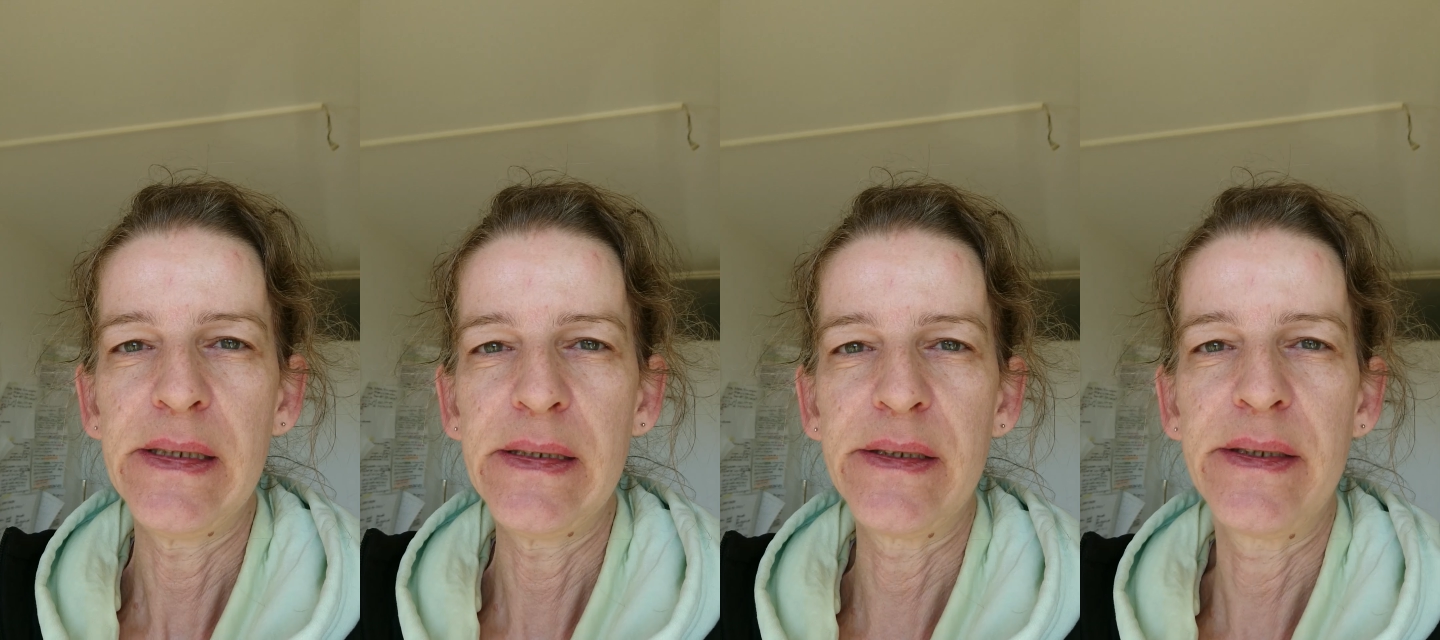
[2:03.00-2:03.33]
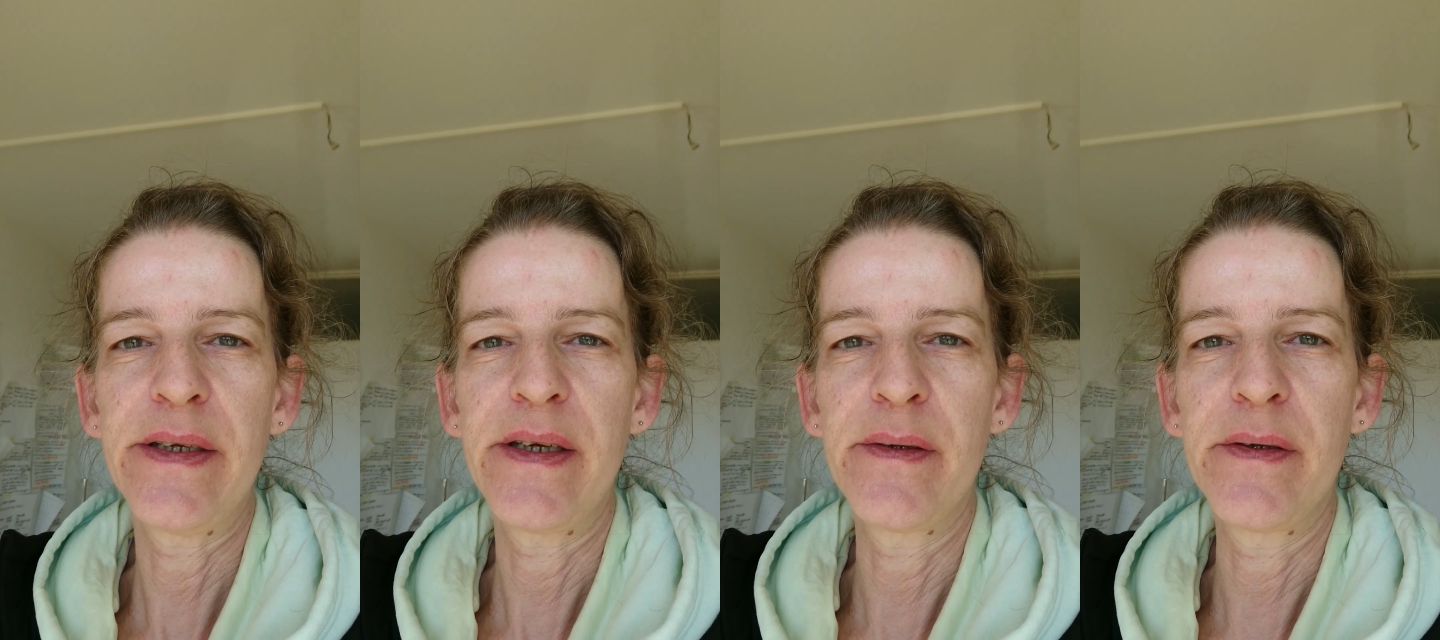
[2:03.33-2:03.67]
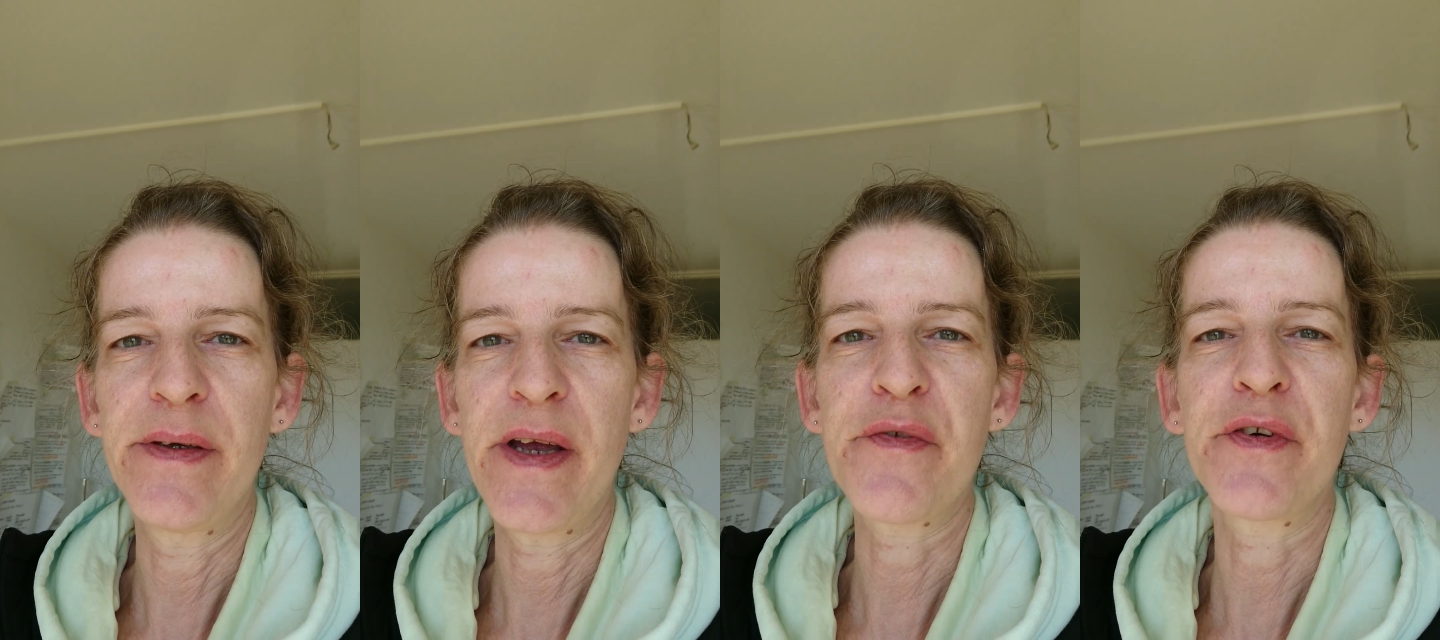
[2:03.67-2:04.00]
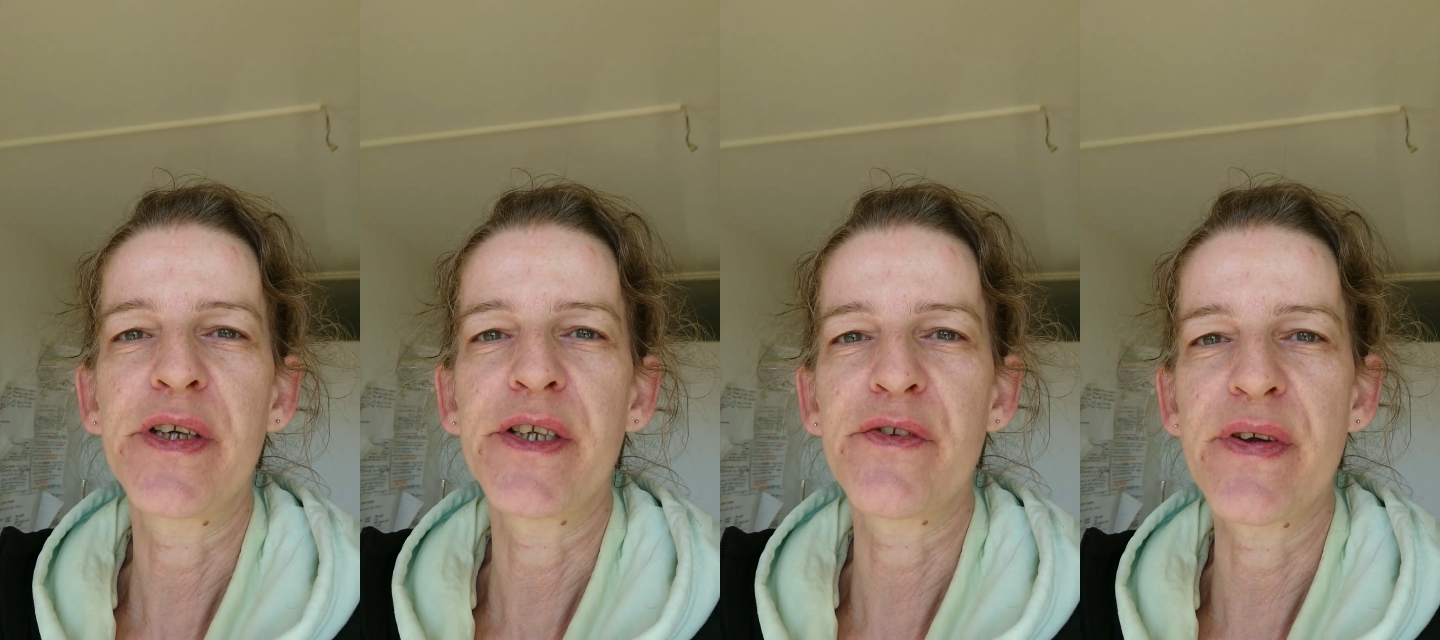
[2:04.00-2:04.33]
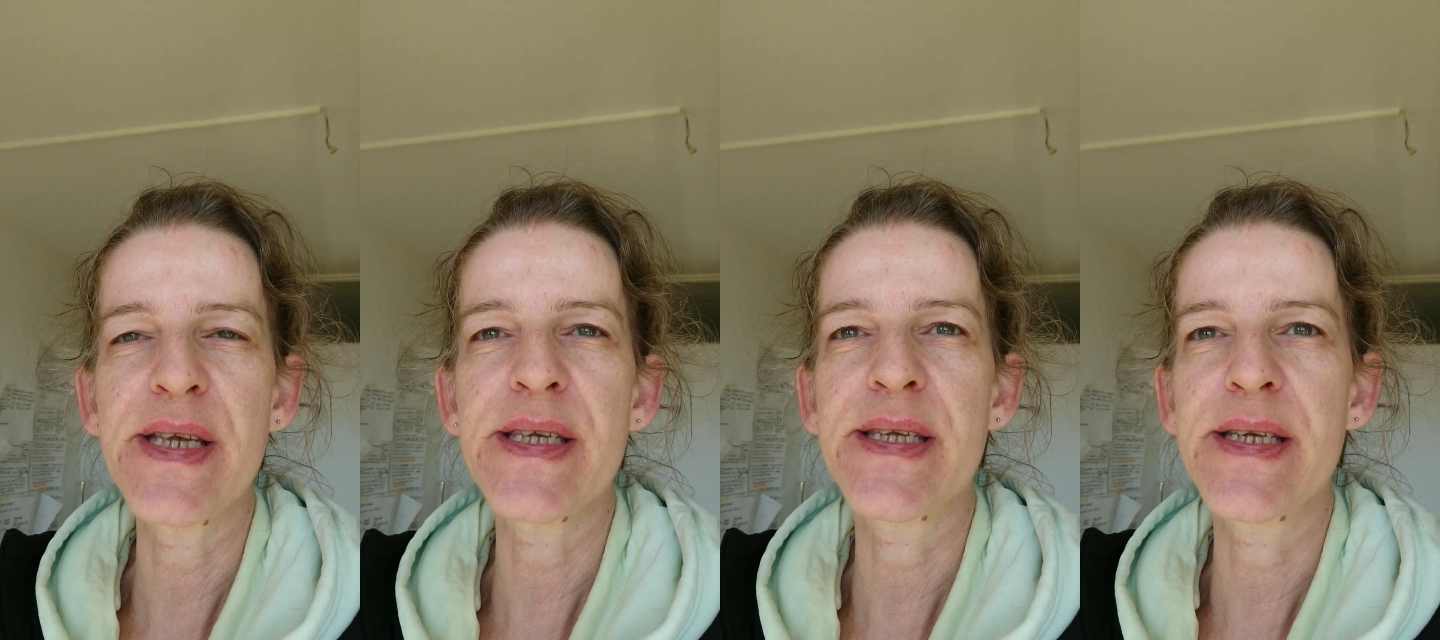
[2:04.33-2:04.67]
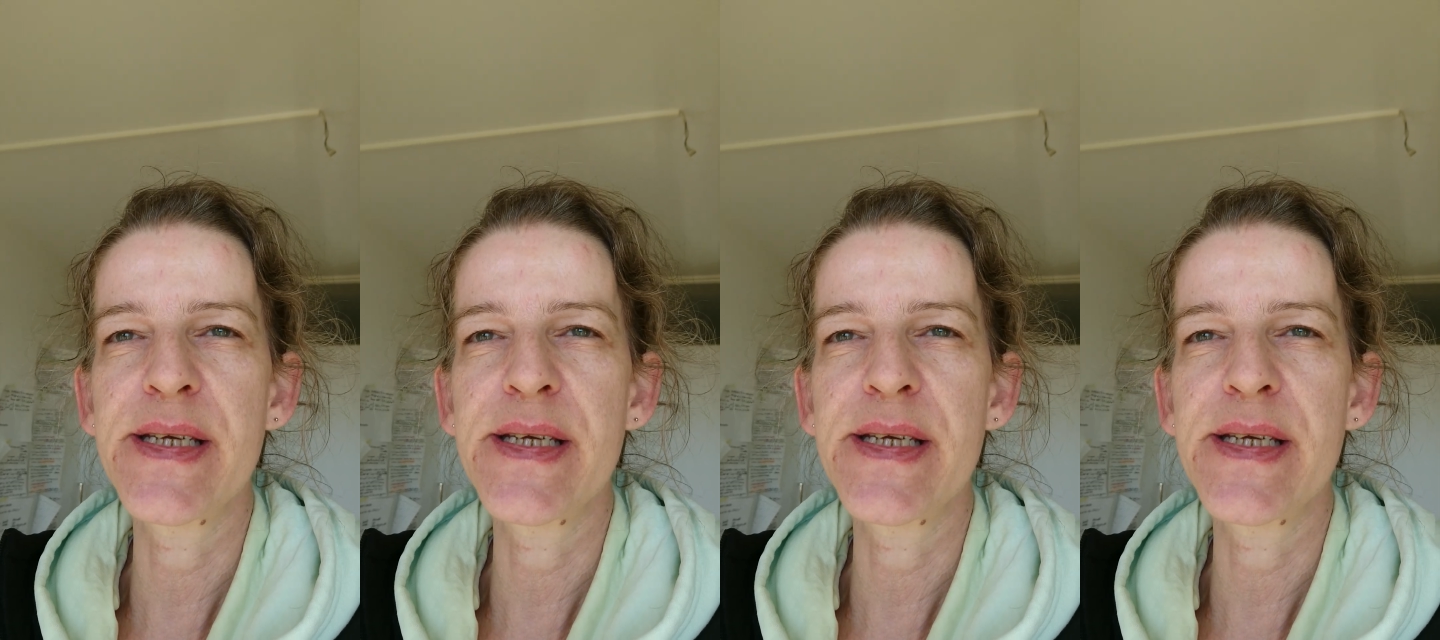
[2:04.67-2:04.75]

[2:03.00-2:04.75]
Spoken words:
African dress